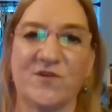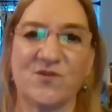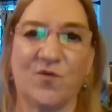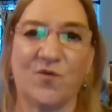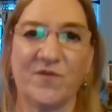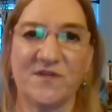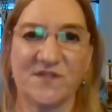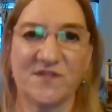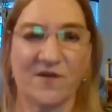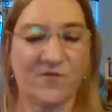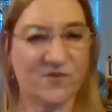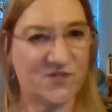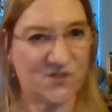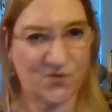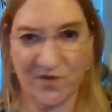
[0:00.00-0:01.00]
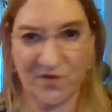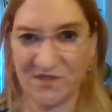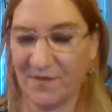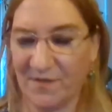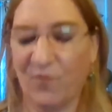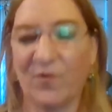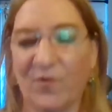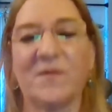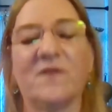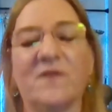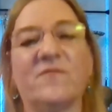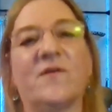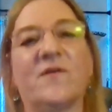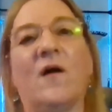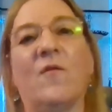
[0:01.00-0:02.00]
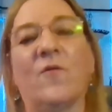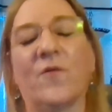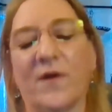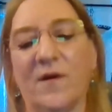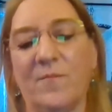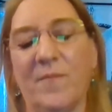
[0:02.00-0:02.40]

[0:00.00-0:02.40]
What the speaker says: that told these other stories about women of color,